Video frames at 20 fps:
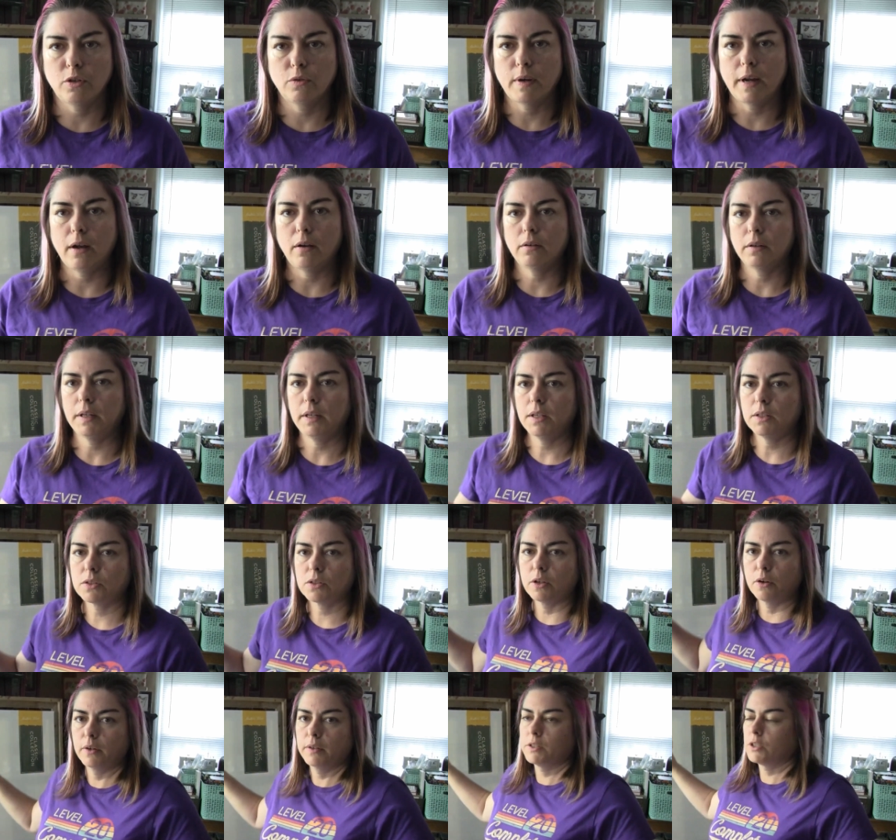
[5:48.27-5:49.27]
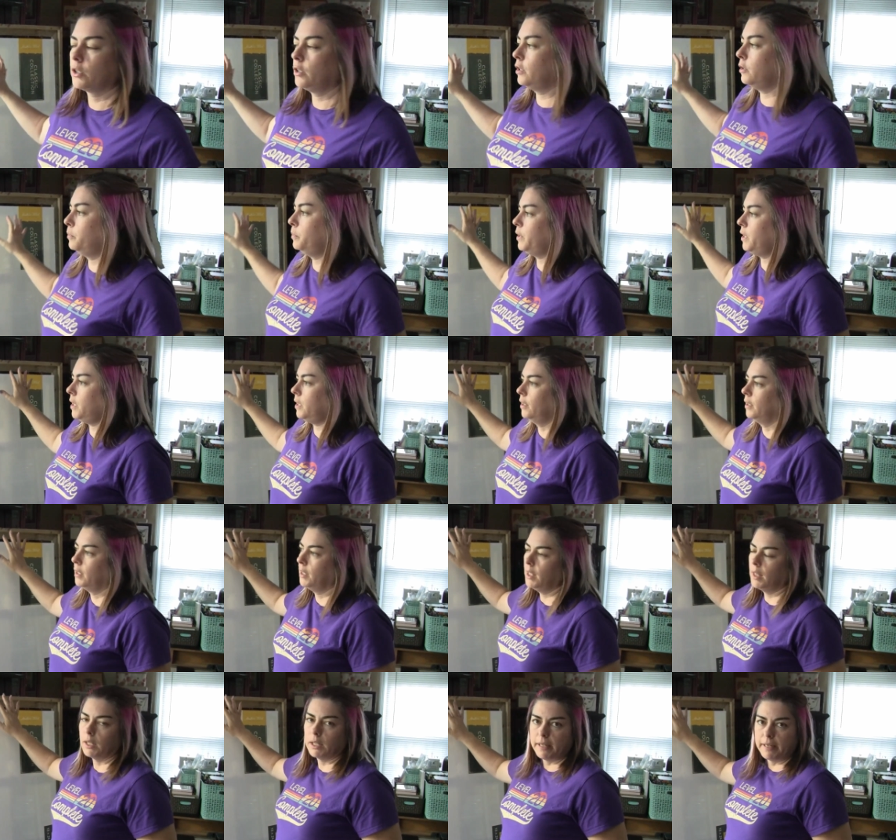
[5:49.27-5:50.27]
around it. So it's going to be
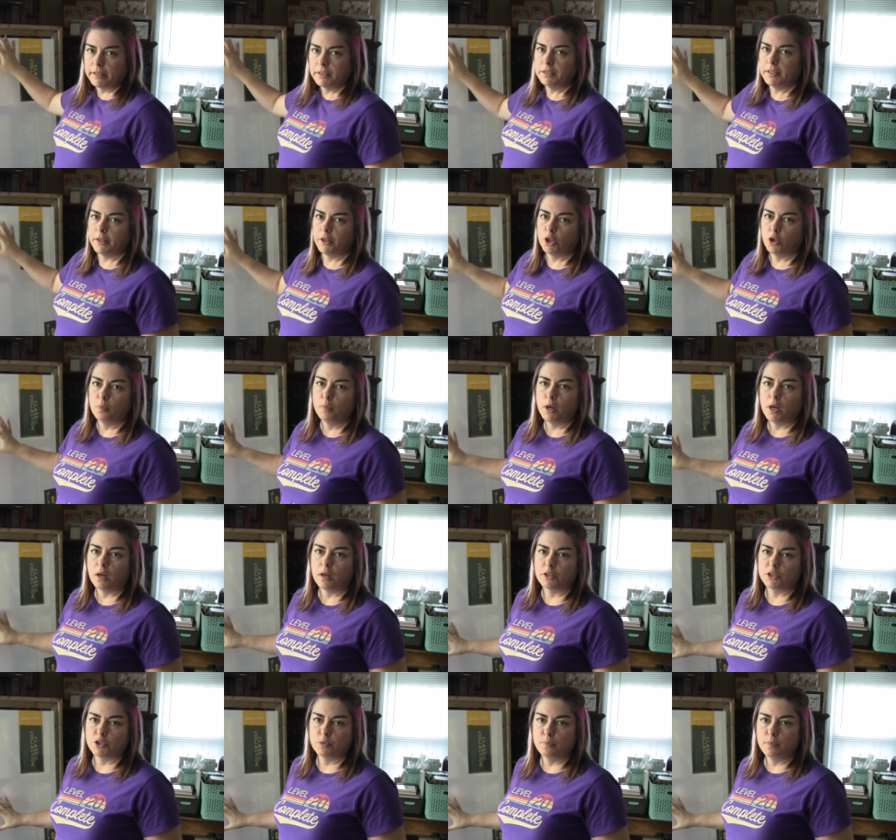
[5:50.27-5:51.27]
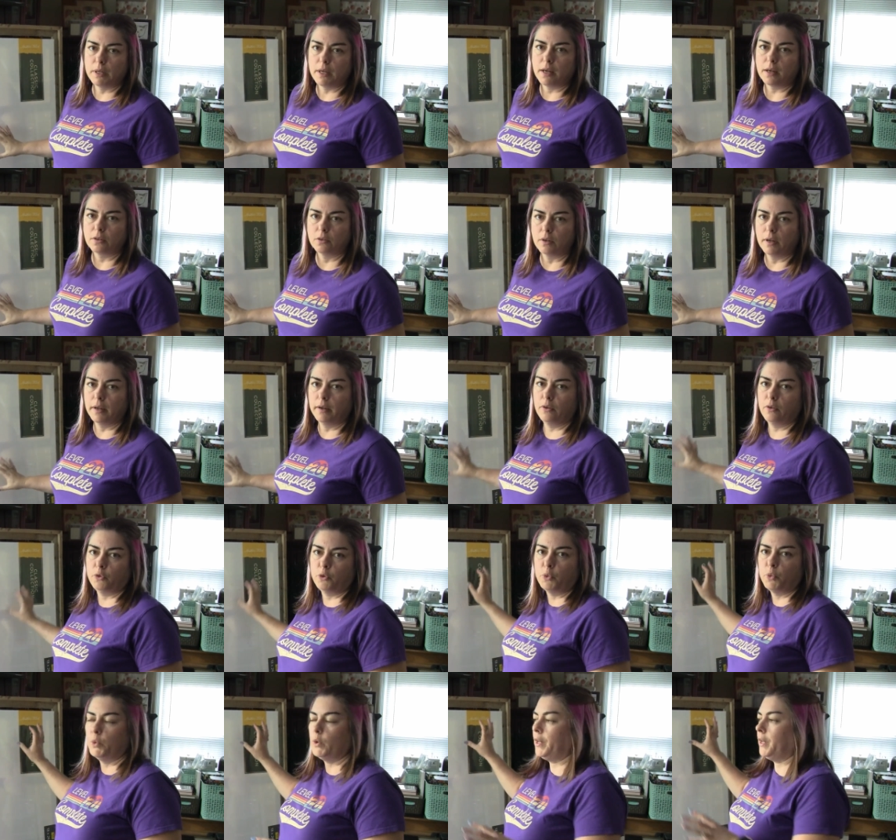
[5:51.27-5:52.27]
like decoupage
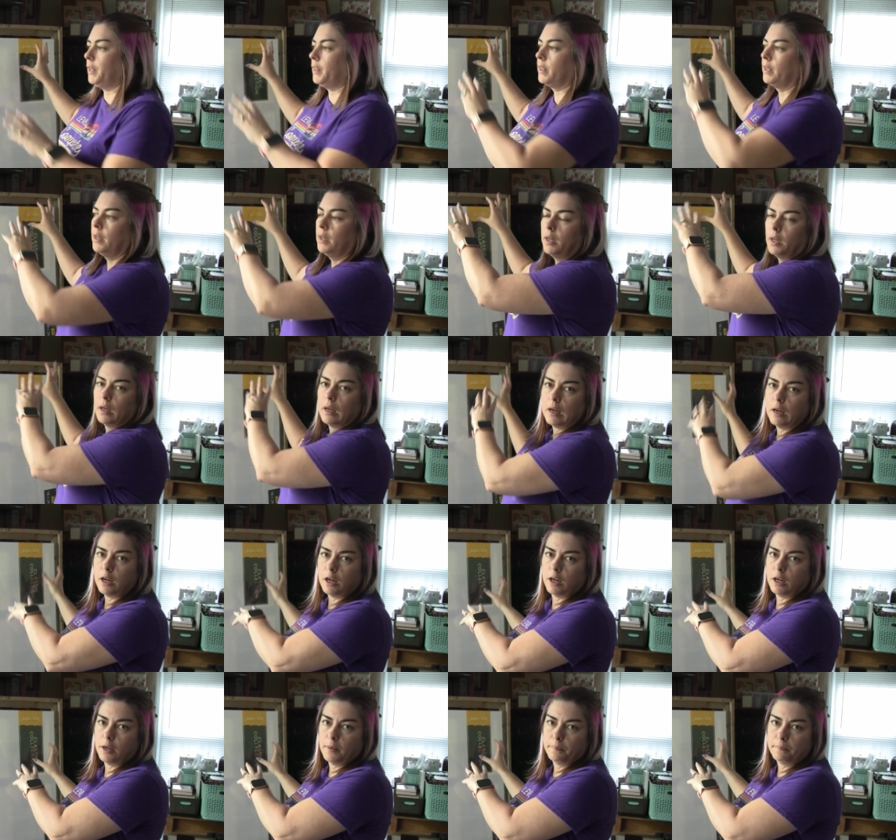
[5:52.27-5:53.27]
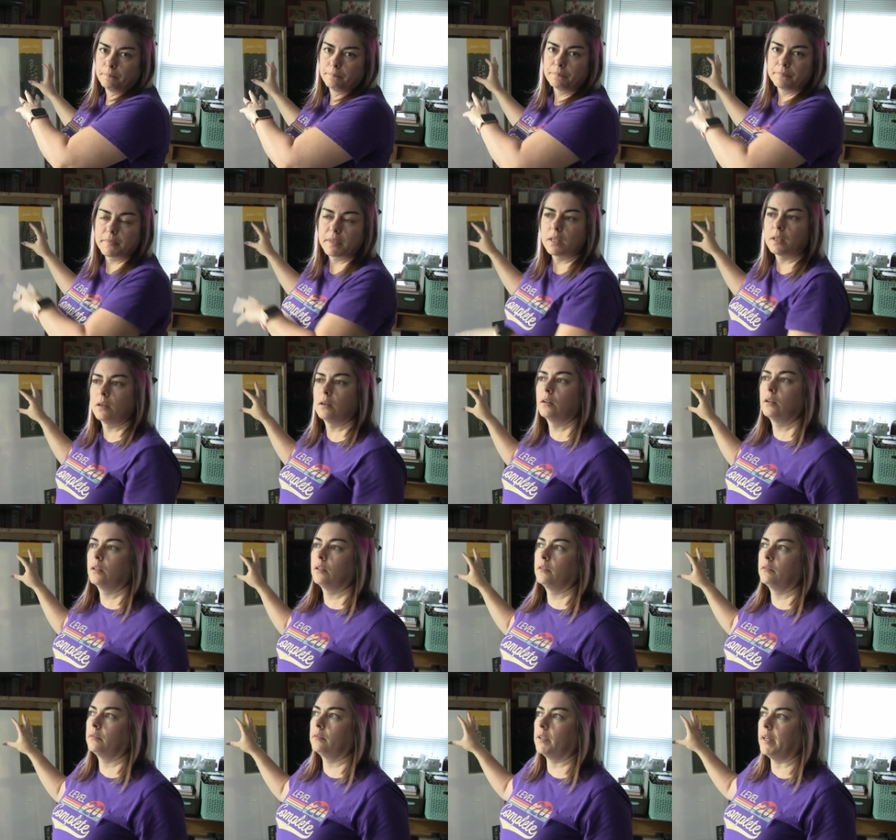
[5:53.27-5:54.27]
background with
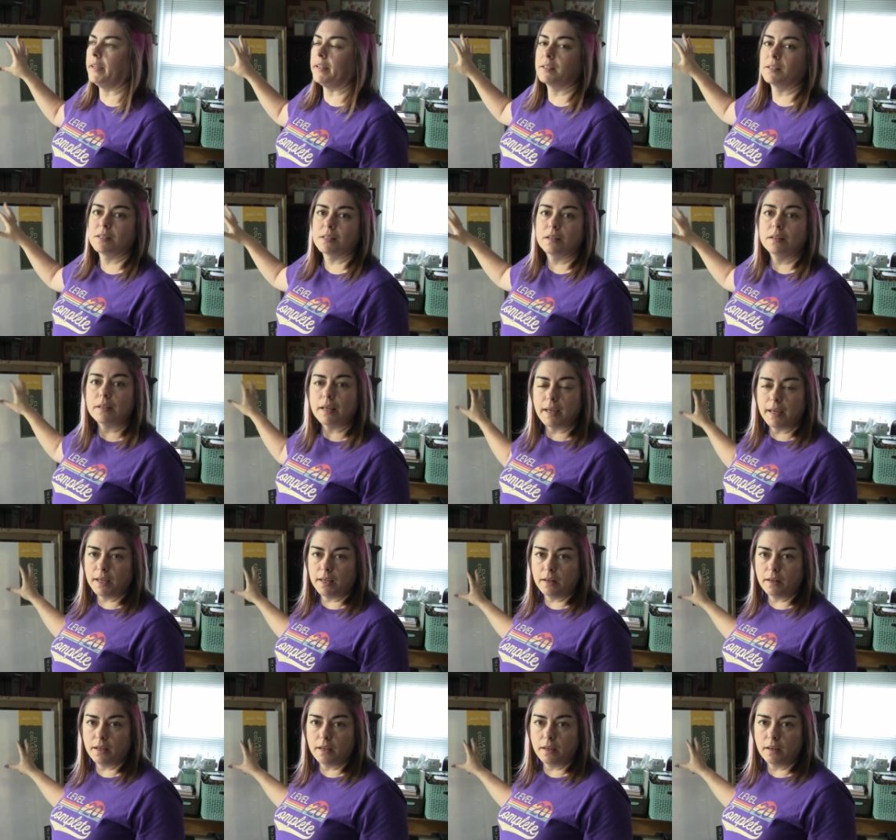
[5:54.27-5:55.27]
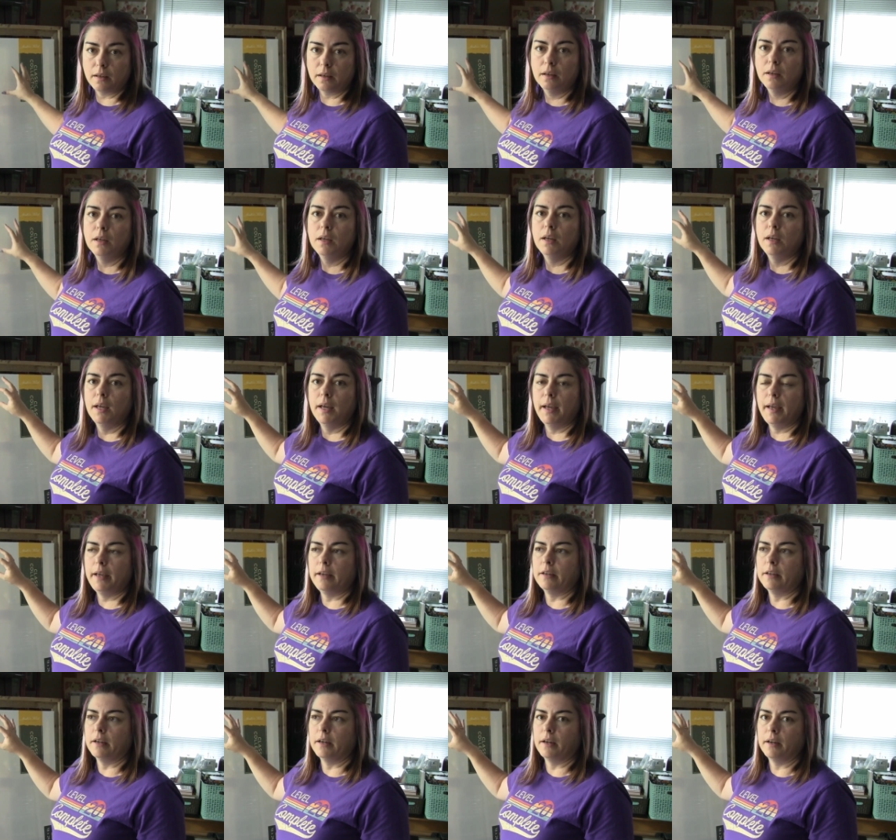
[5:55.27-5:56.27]
like staining
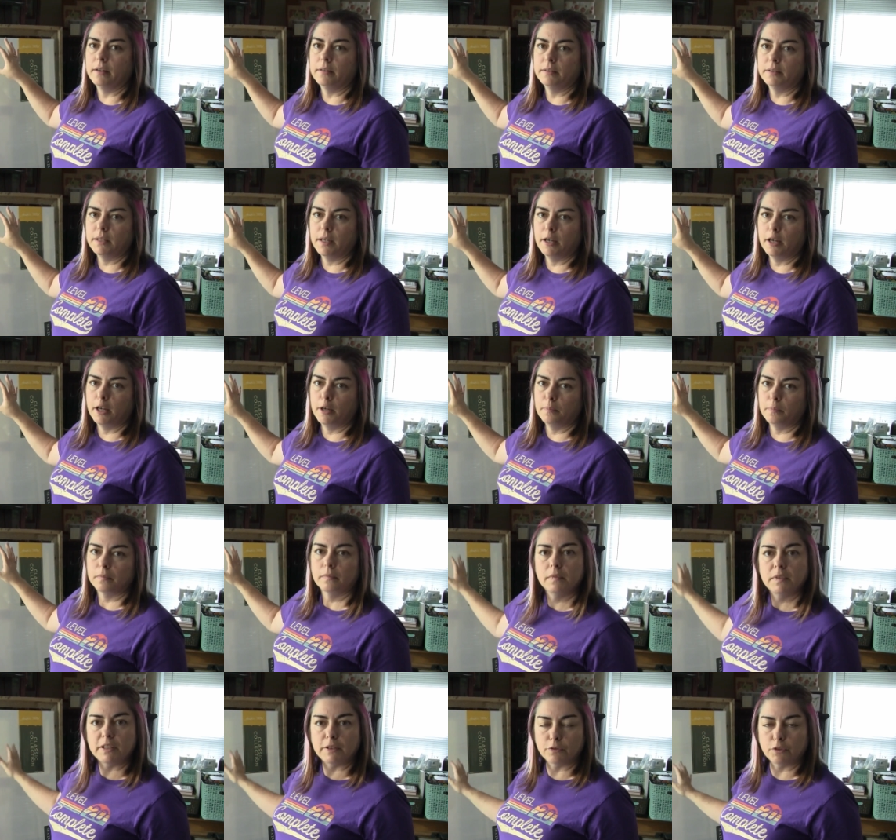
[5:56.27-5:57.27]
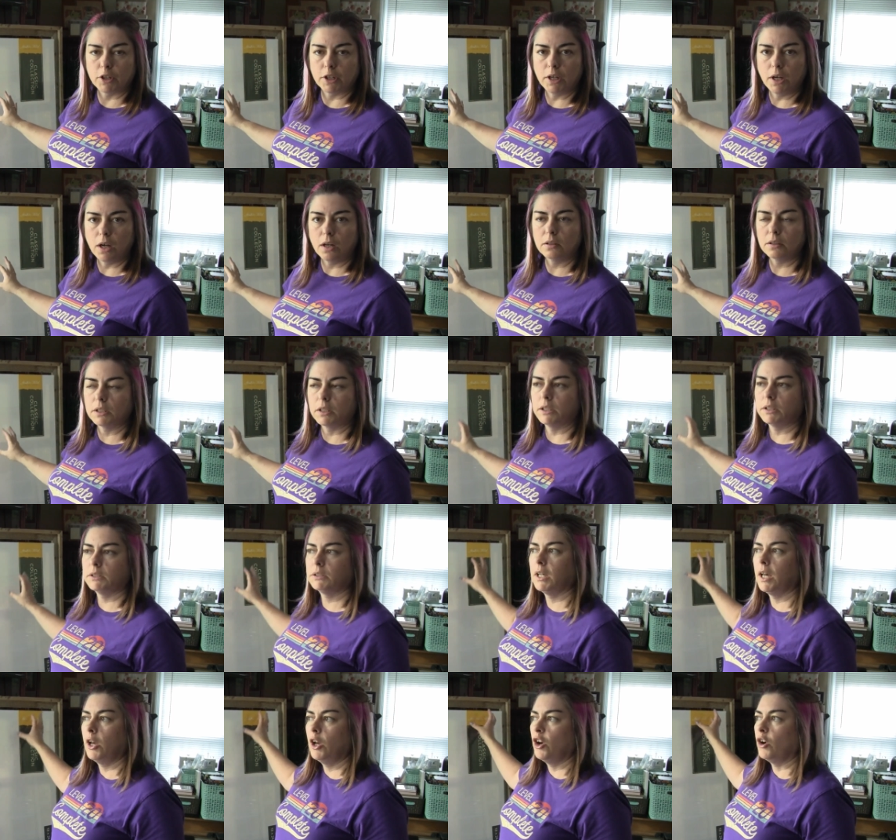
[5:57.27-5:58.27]
and different
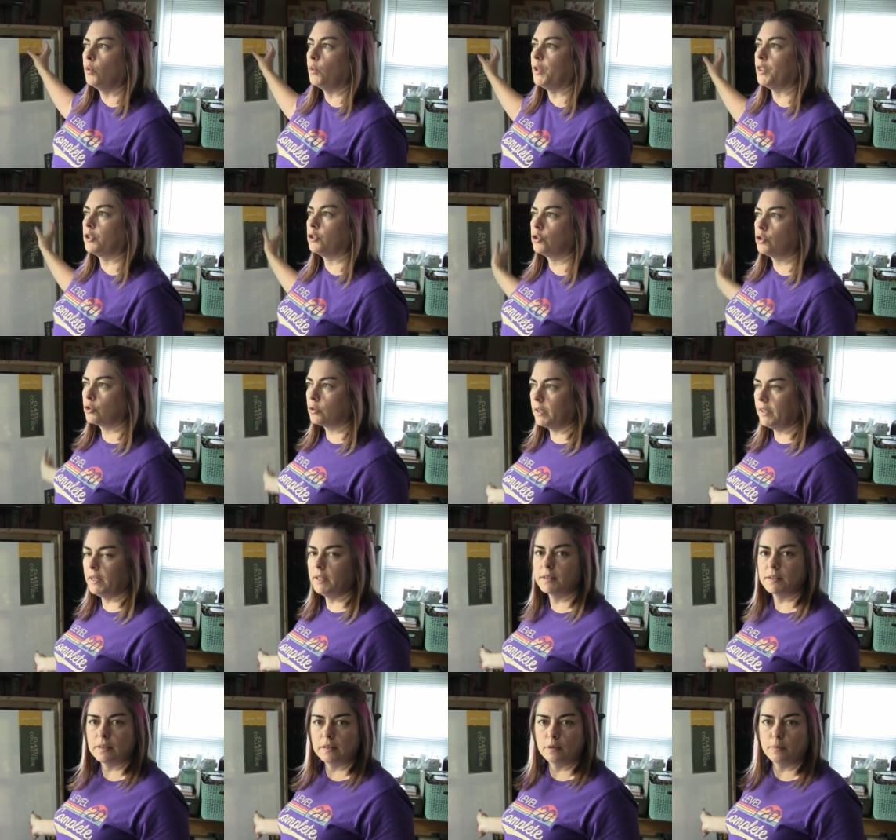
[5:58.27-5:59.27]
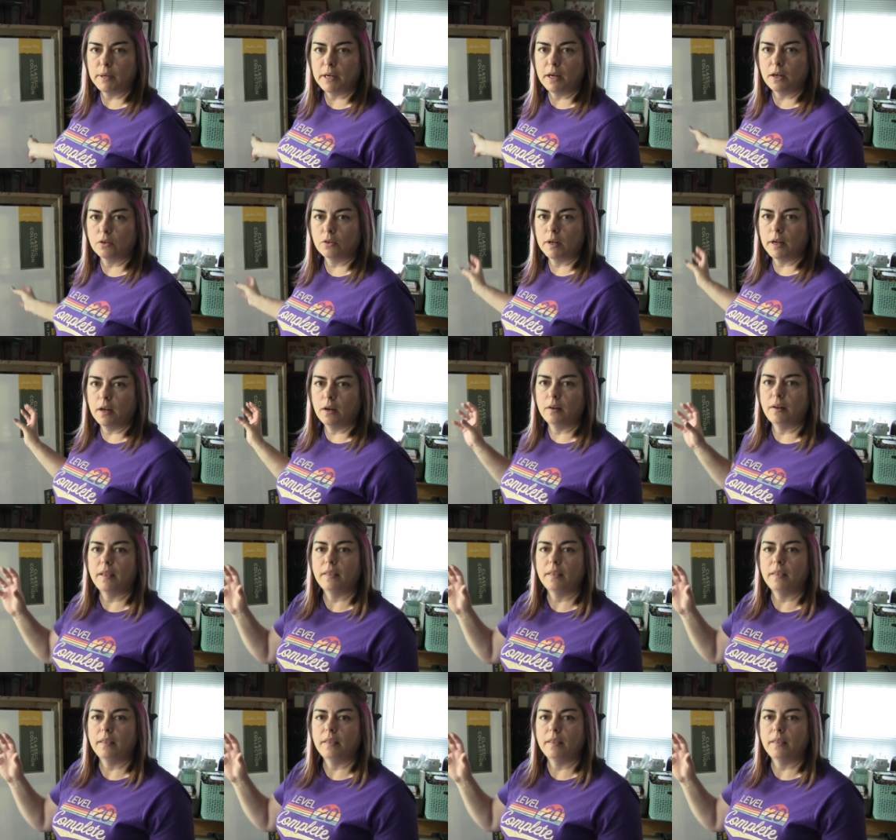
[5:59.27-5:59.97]
colors with trees in the background,